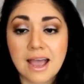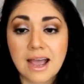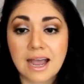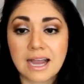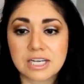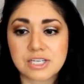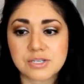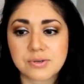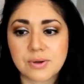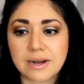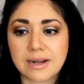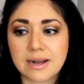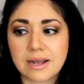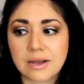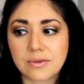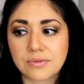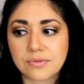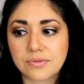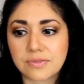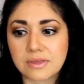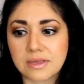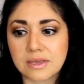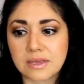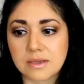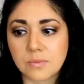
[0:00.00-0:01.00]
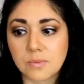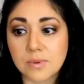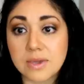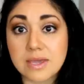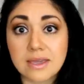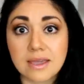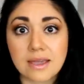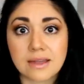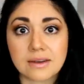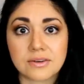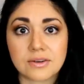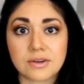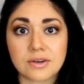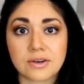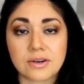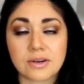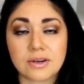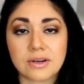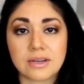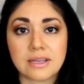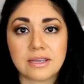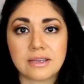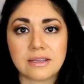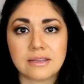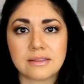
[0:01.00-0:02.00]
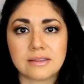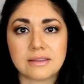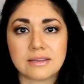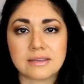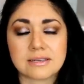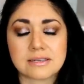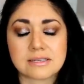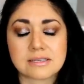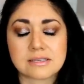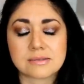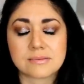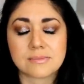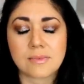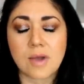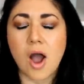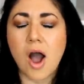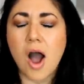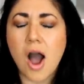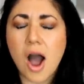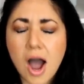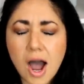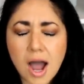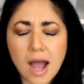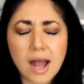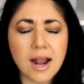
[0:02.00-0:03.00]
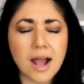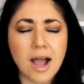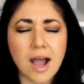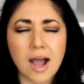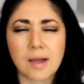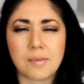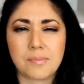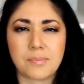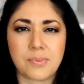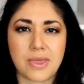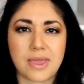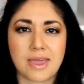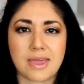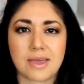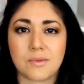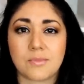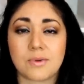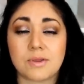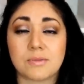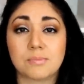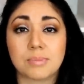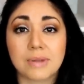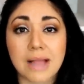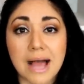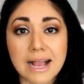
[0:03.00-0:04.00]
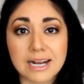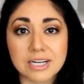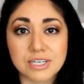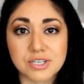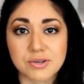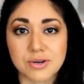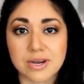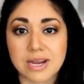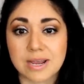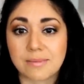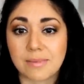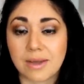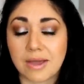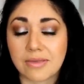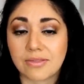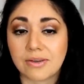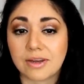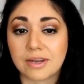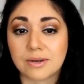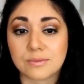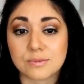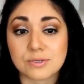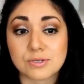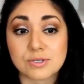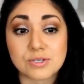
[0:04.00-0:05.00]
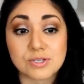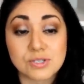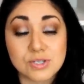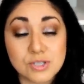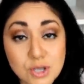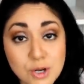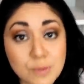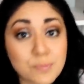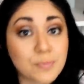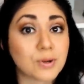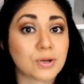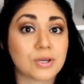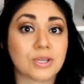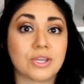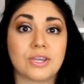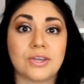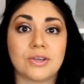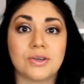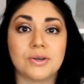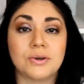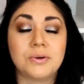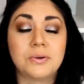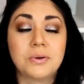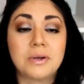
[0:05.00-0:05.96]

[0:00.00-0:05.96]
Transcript: I tried out the Weekender in this hot, hot pink with black trim. I thought it was super cute.